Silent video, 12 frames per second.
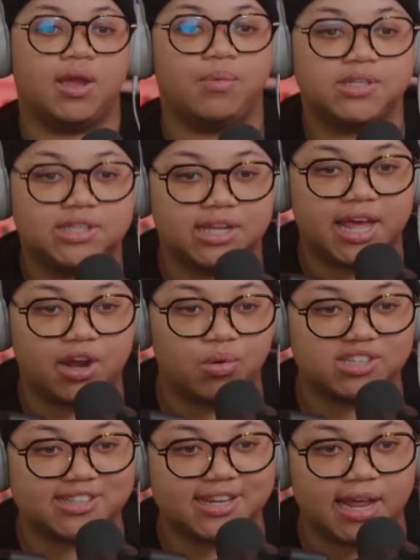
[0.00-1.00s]
What's the letter?
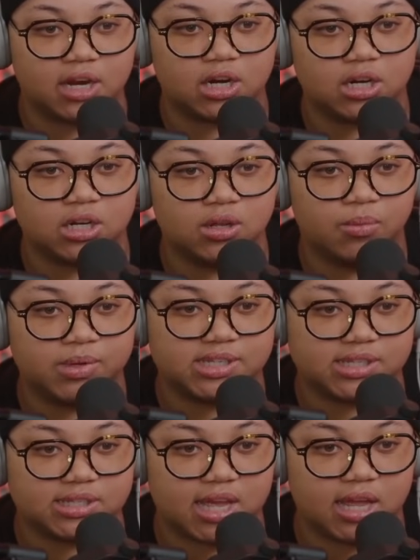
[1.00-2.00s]
What's the letter? What's
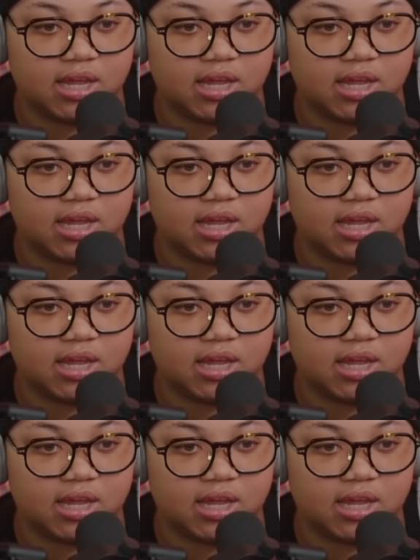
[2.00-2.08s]
it say?